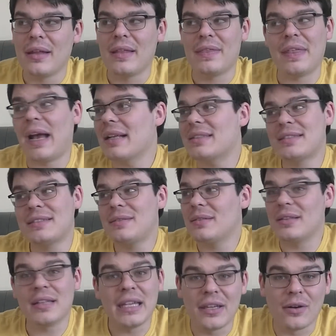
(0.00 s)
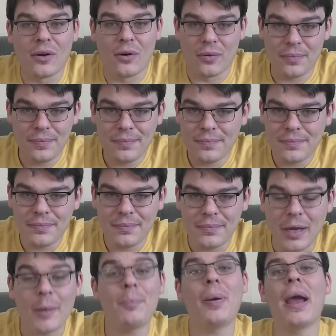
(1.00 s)
that's legal.
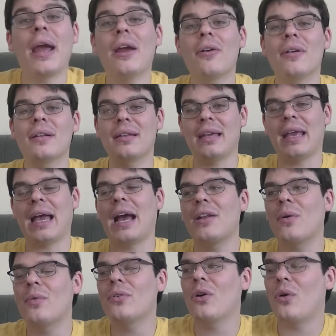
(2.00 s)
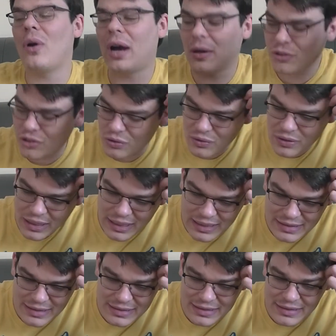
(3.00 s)
Apparently, I don't know how true that
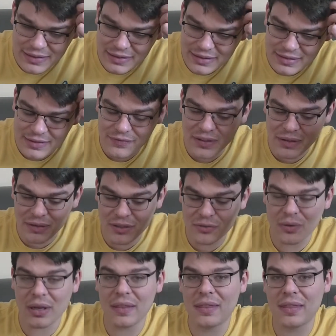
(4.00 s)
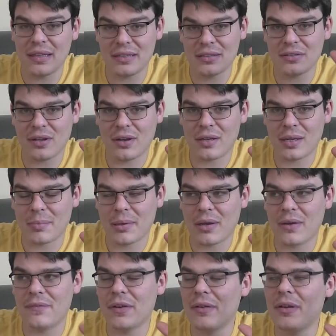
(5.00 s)
is. This is a very great thing to talk
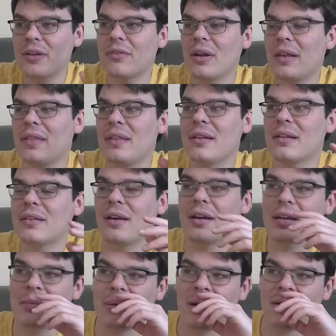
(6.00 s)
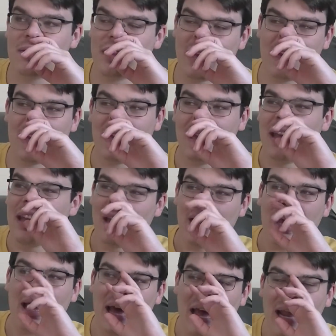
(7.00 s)
about. A very great thing to talk about that
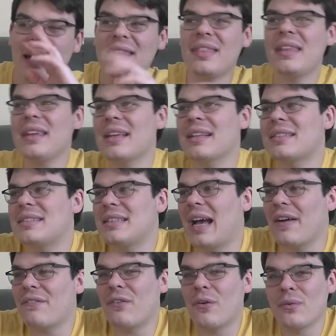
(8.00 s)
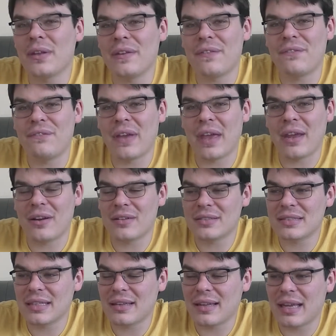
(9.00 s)
I think it's not fully fair
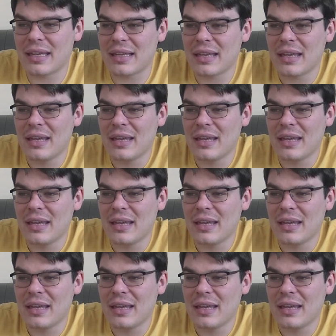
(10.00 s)
to like